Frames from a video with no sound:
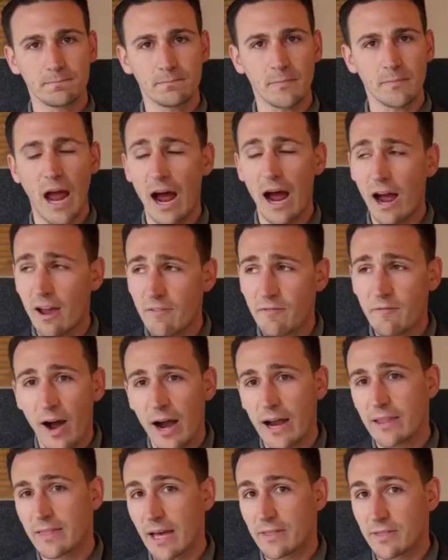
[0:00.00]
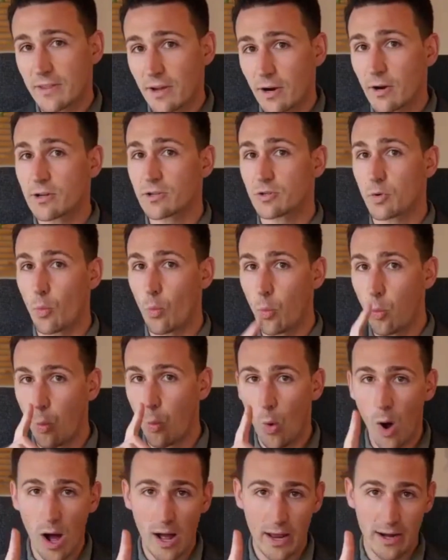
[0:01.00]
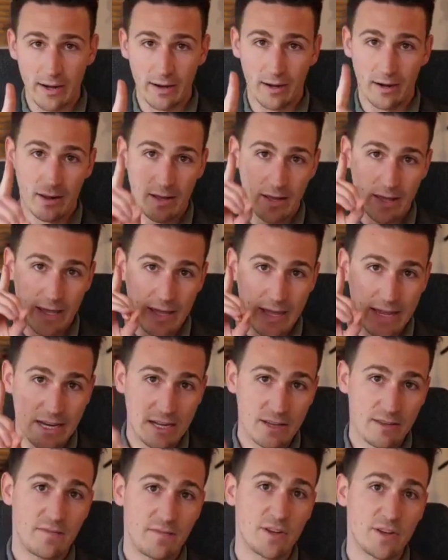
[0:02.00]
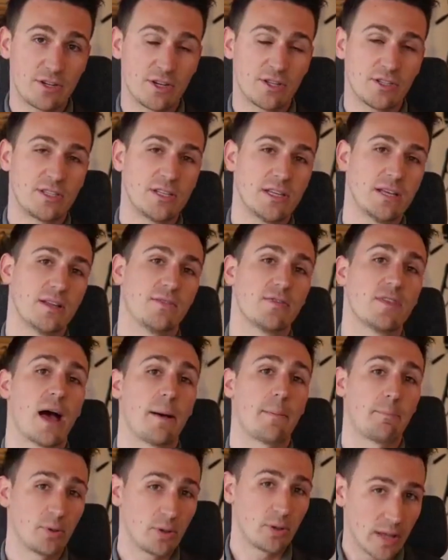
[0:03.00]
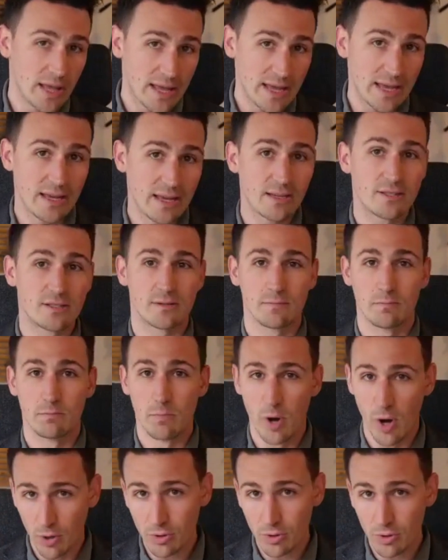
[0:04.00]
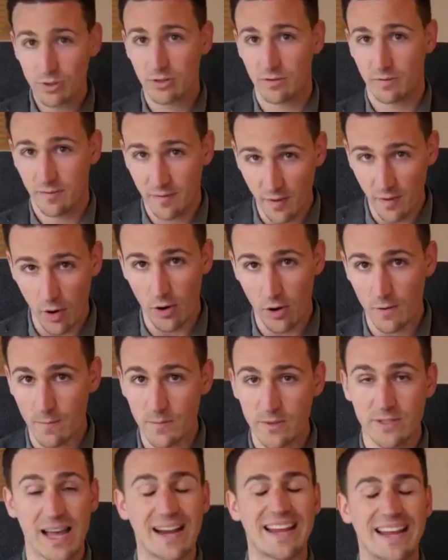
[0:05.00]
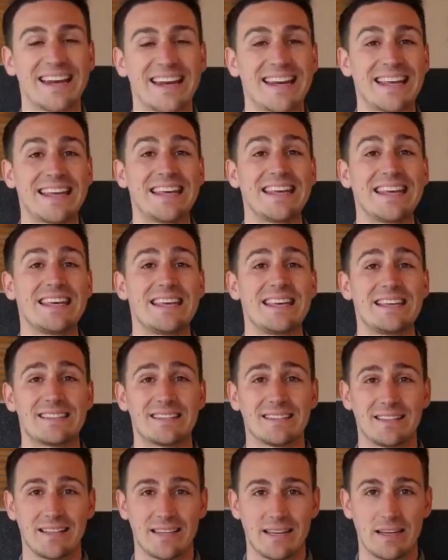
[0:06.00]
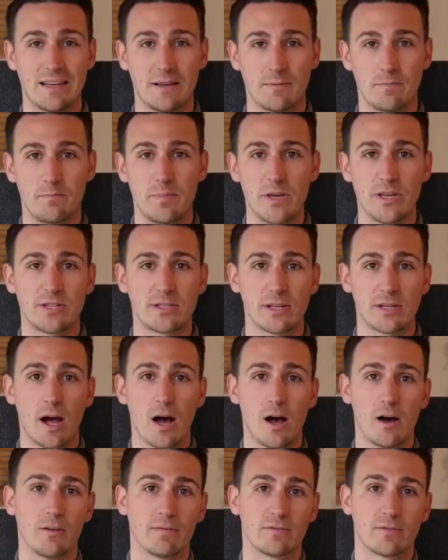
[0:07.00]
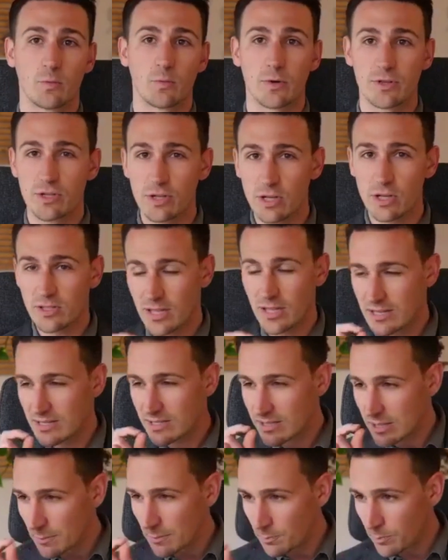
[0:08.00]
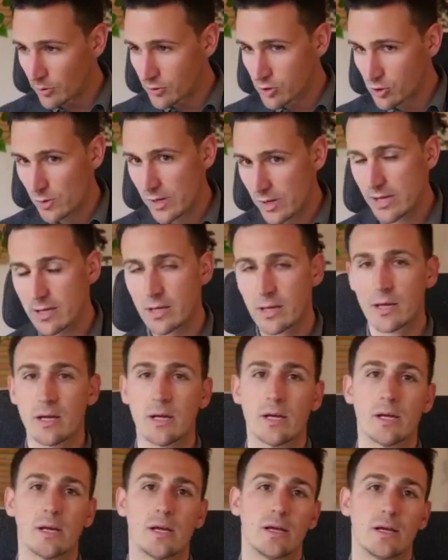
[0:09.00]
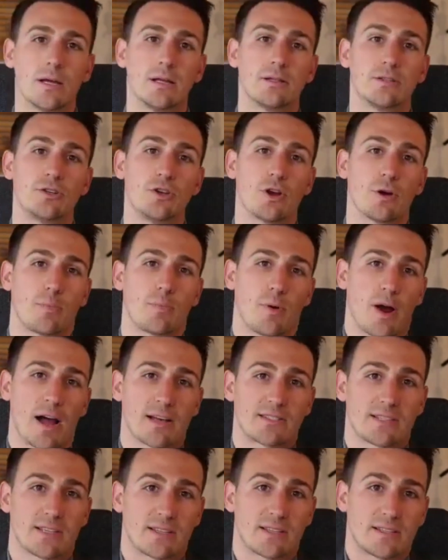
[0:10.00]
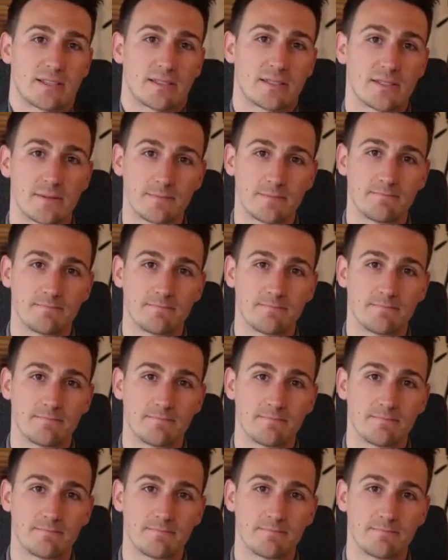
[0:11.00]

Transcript: I find that there is one inefficiency that plagues most firms that can easily be solved with just a simple tweak to your processes.